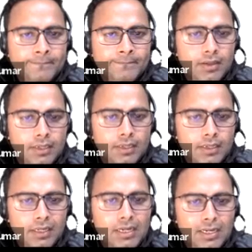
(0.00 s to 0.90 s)
right?
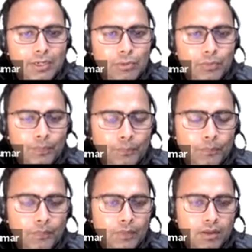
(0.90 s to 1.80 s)
Now
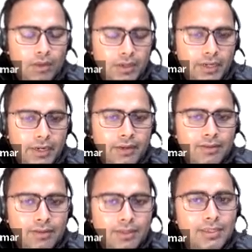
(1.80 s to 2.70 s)
triangle